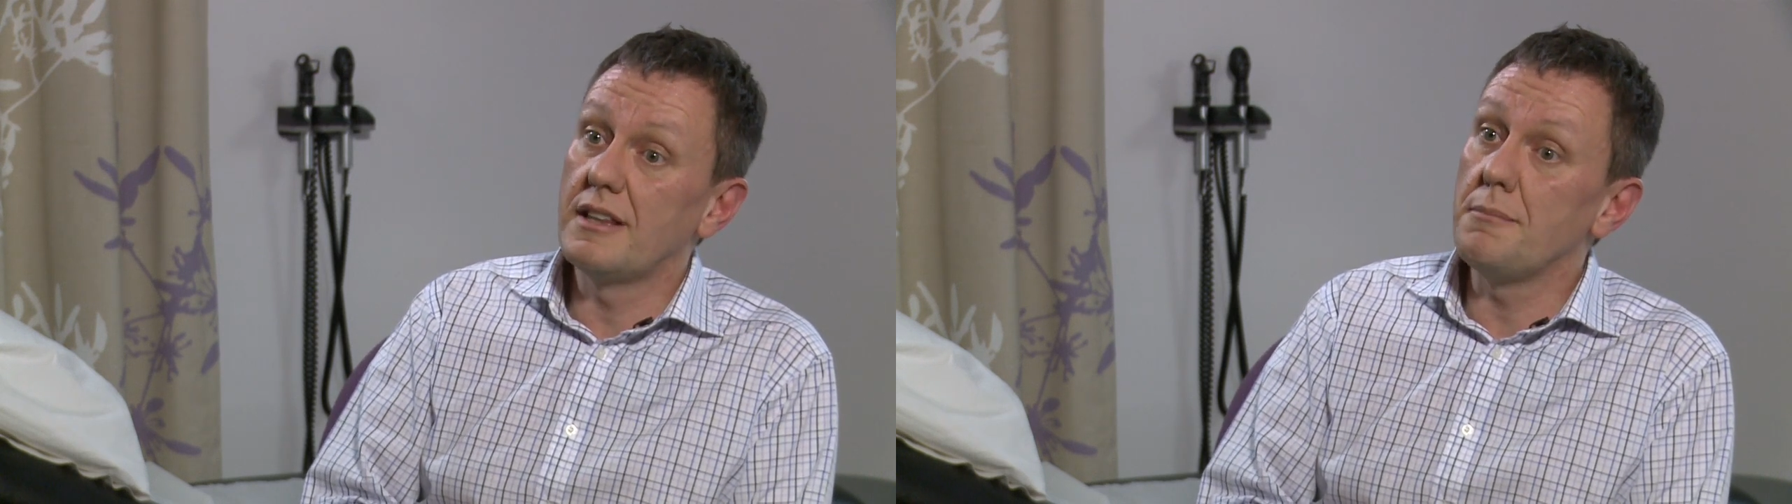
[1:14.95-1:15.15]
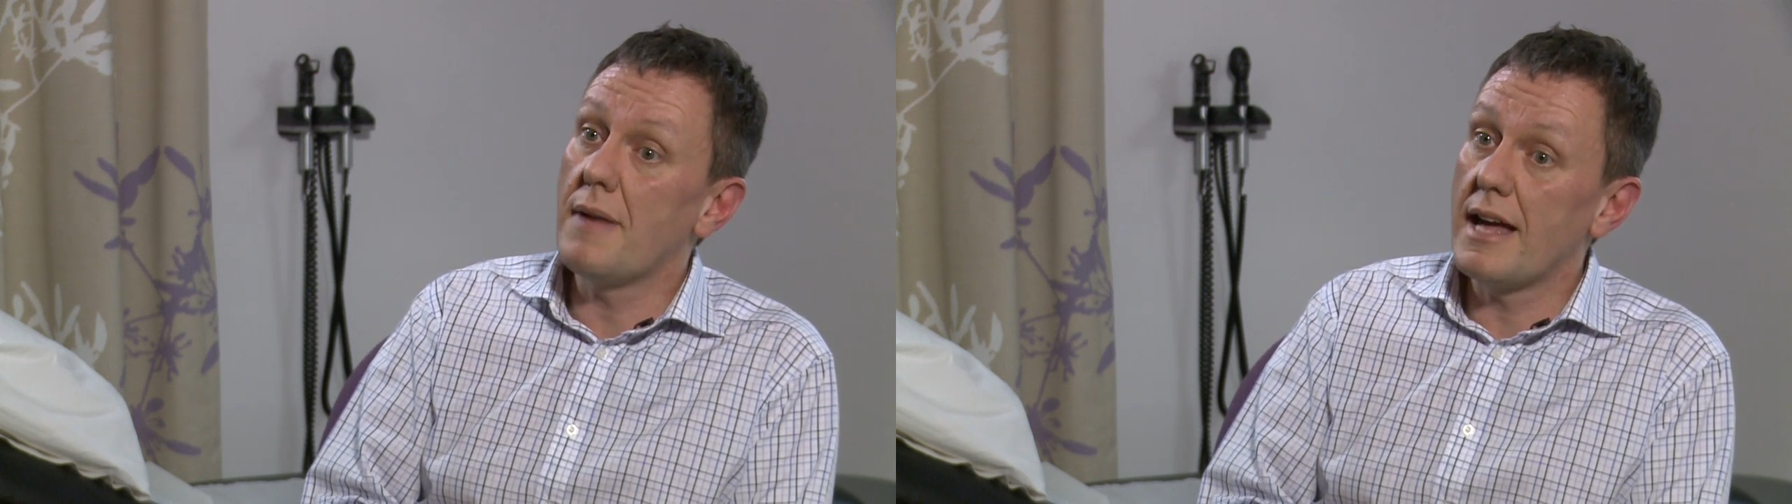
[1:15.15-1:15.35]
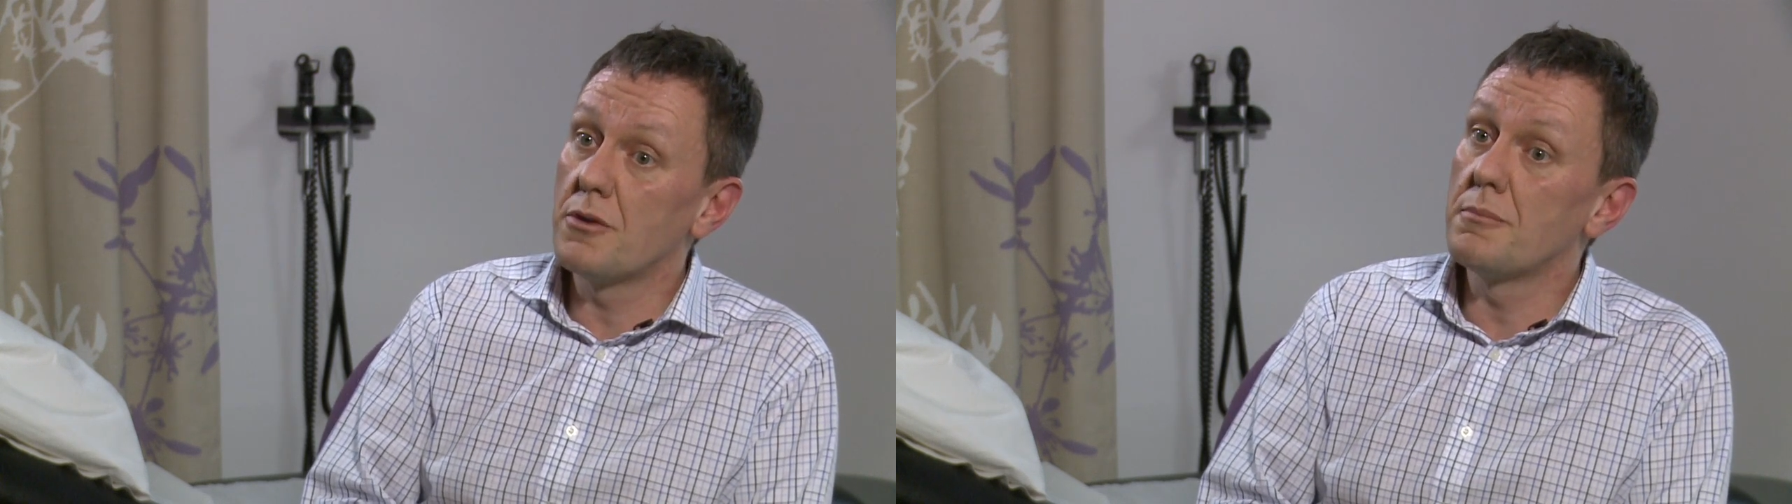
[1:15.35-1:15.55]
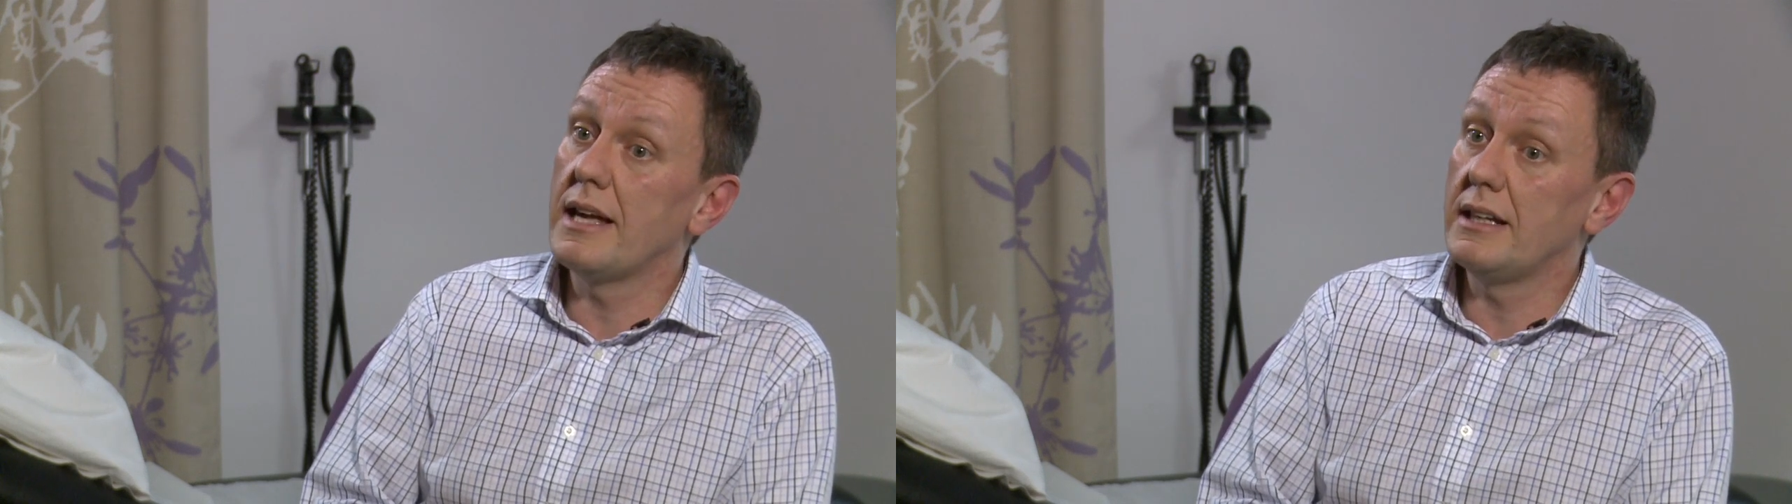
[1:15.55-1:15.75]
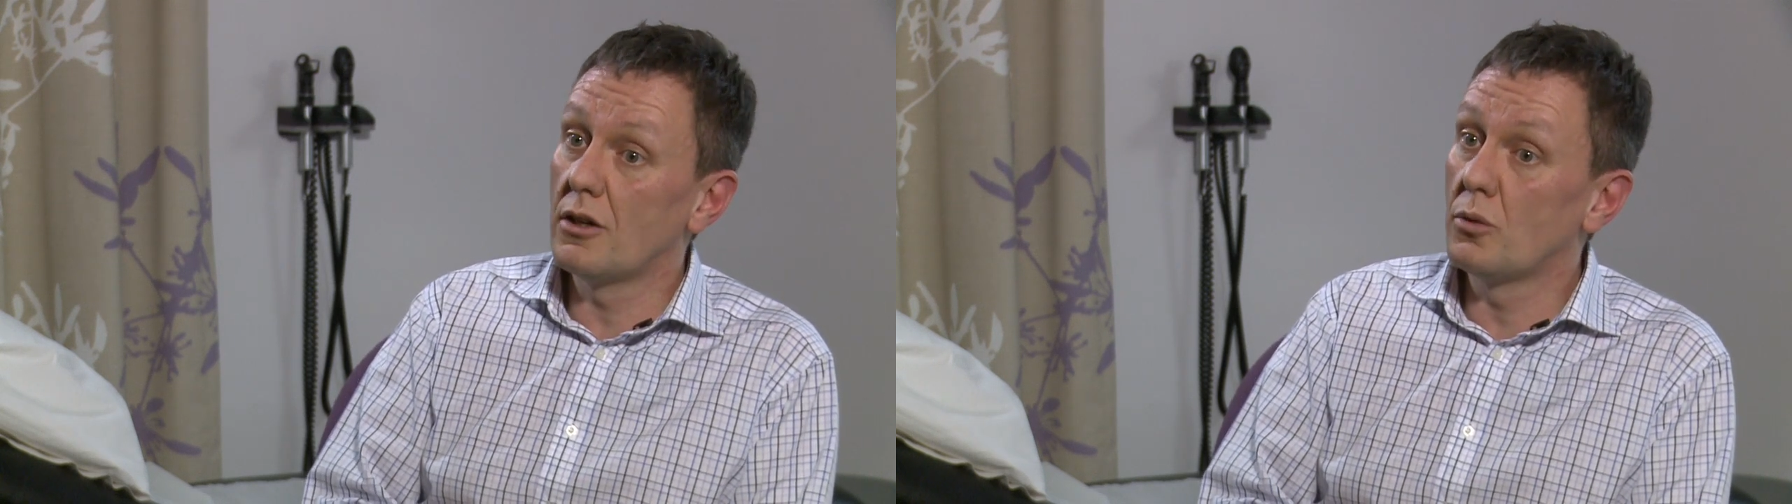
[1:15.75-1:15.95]
they may or
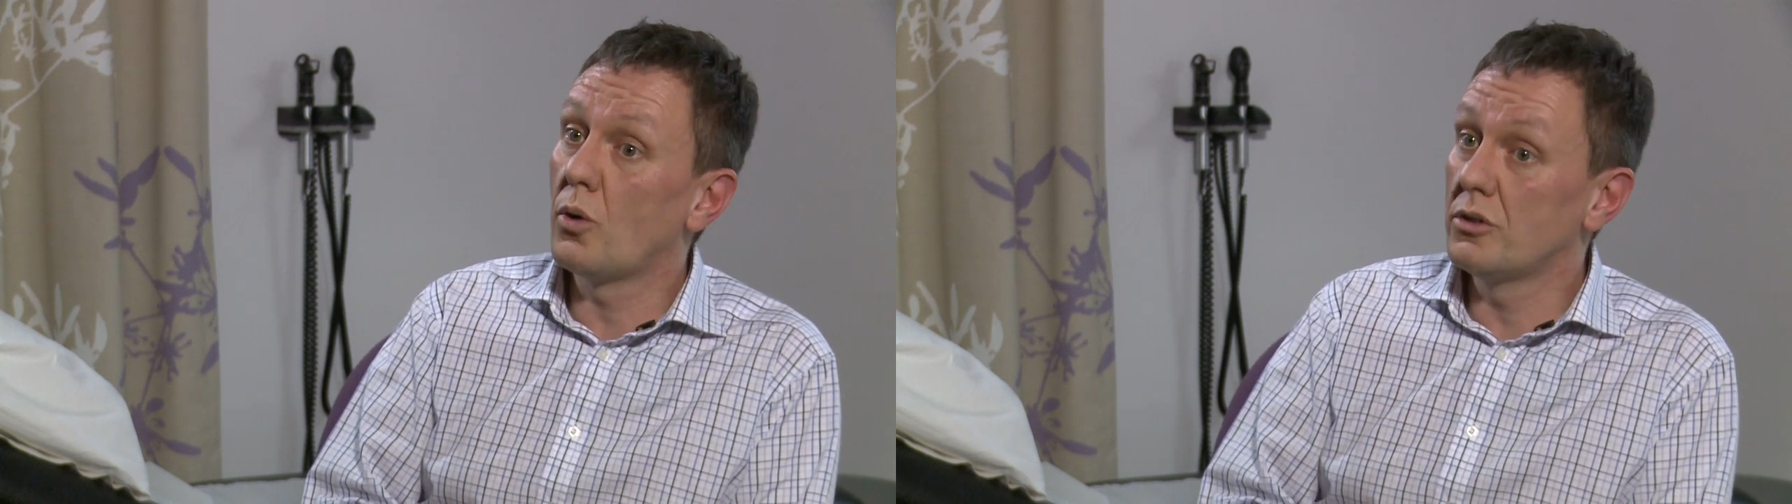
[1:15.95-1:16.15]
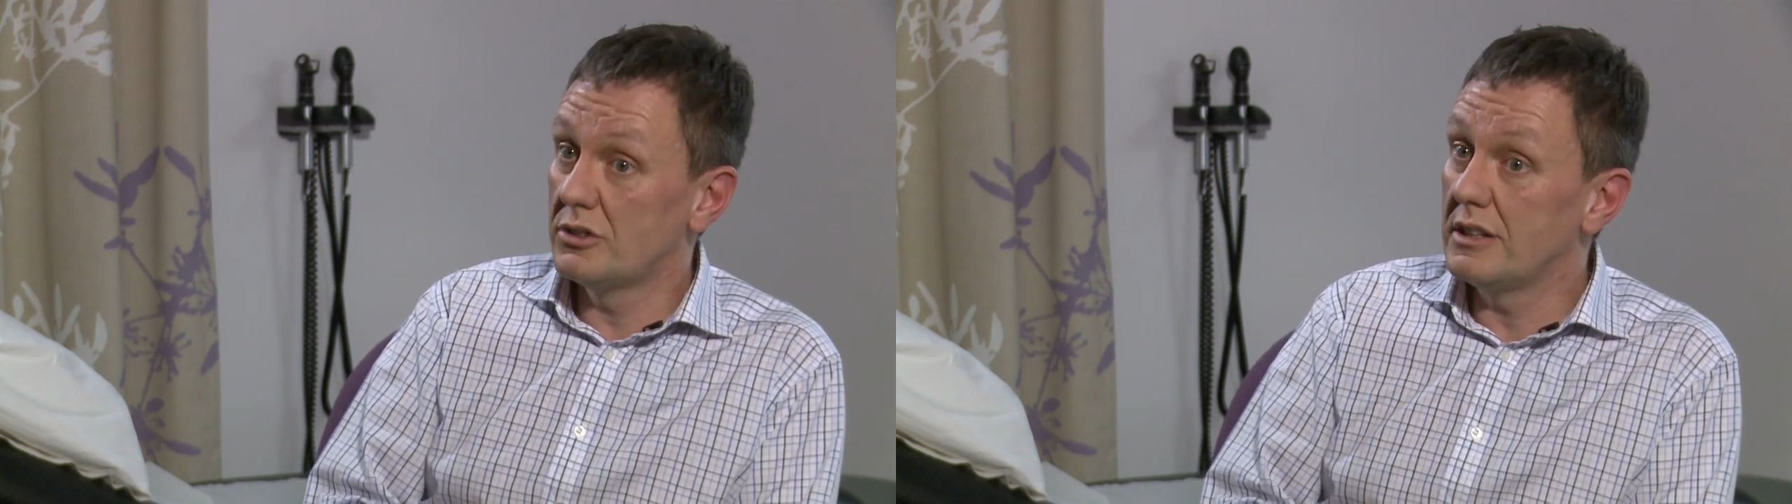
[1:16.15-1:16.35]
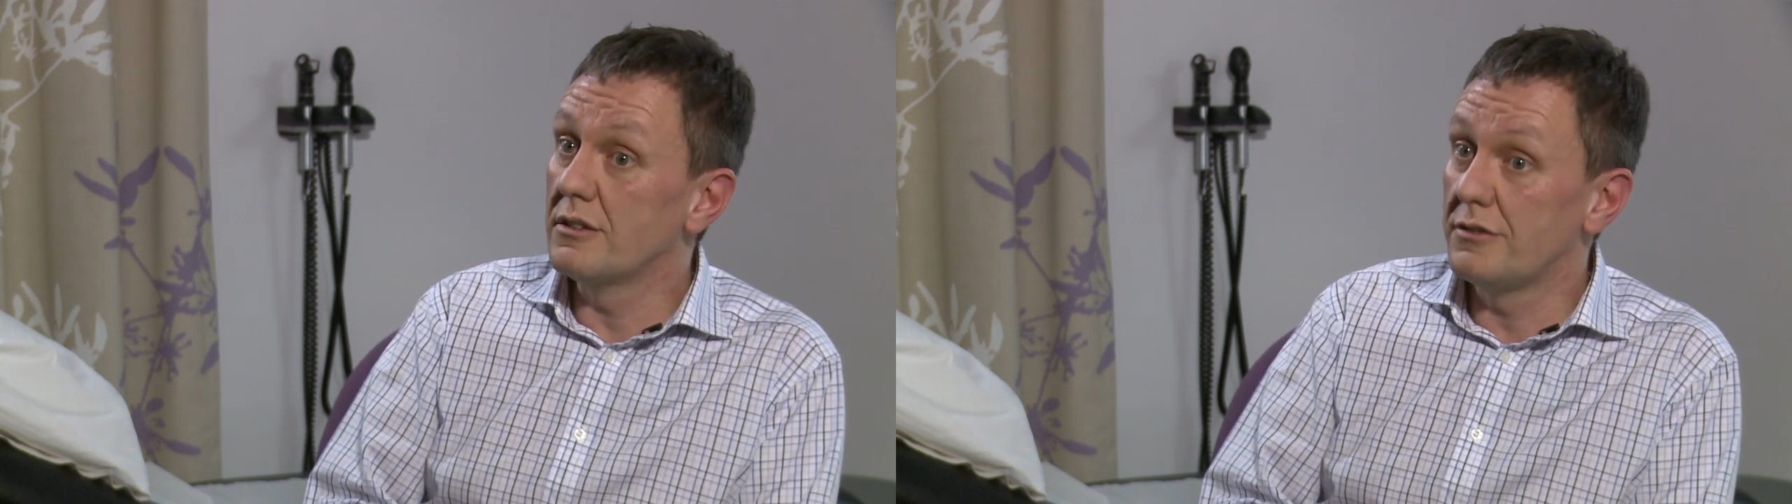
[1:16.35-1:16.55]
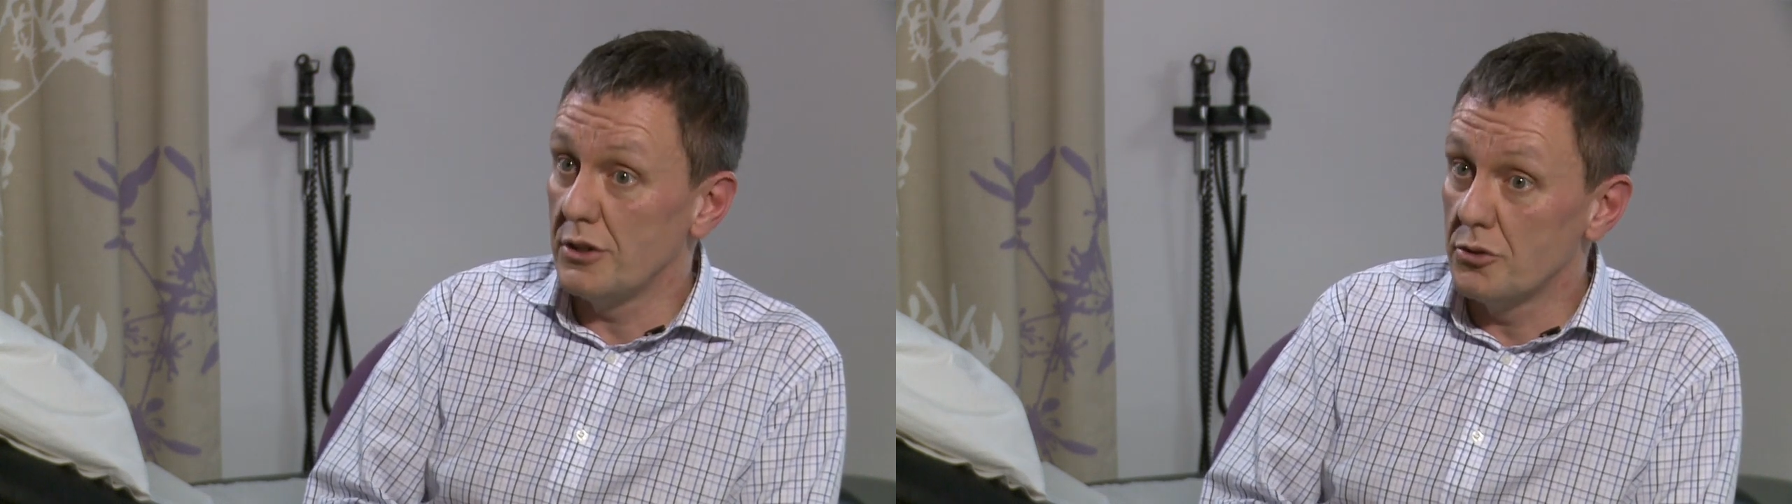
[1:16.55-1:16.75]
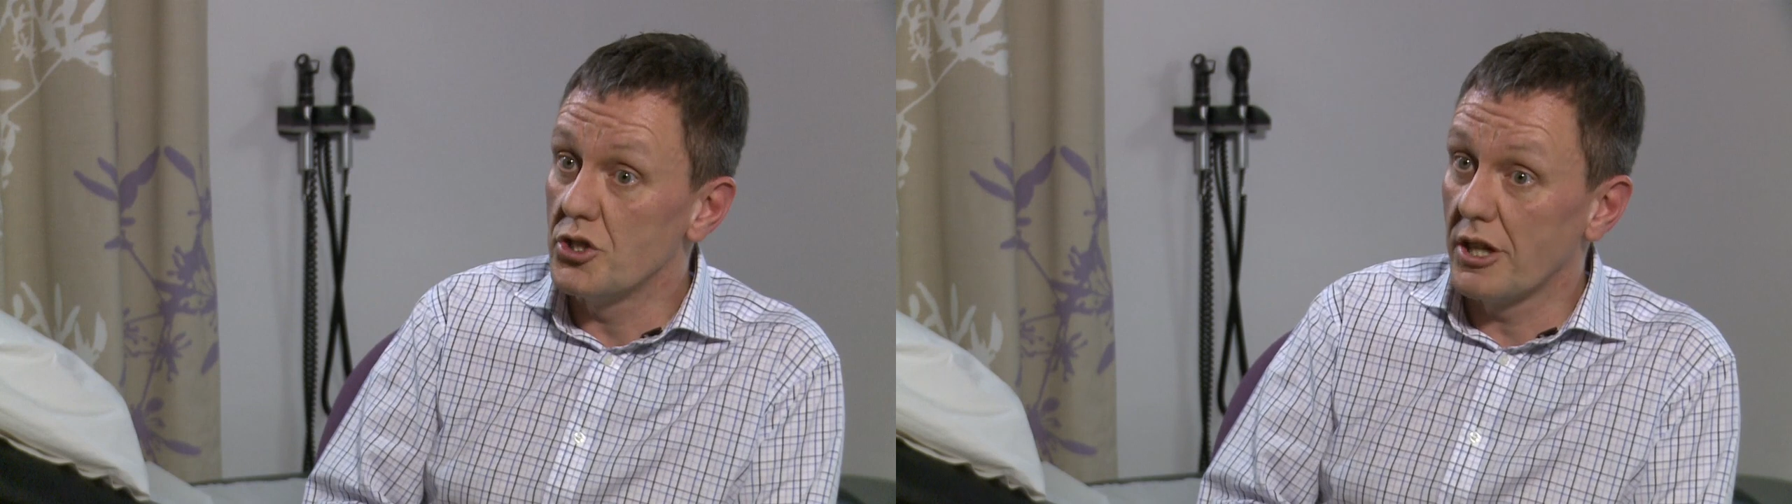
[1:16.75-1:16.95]
may not want in the
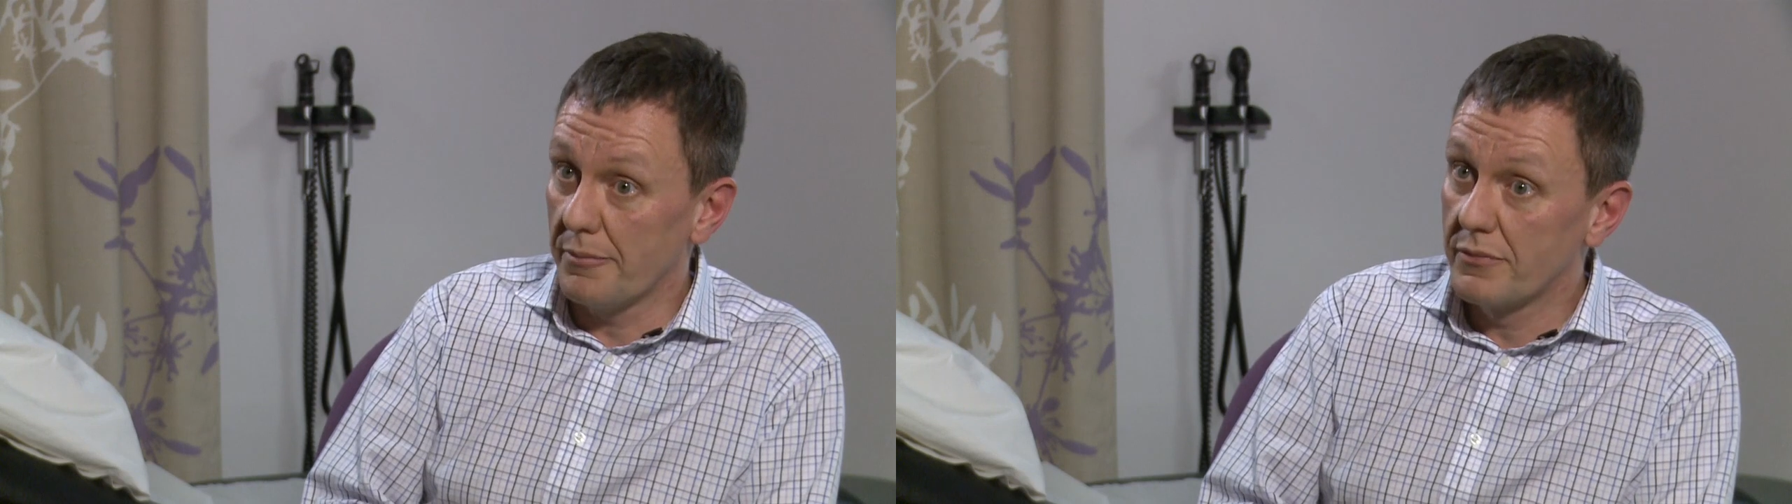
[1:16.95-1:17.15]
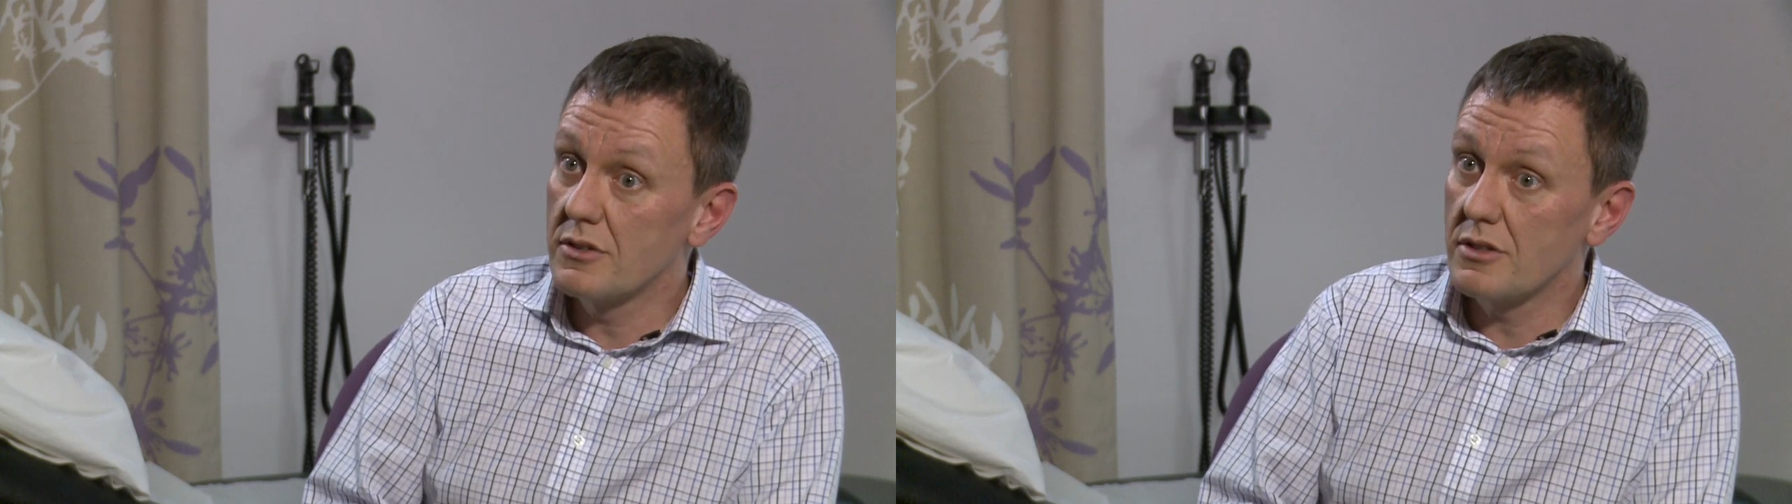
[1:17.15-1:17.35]
future.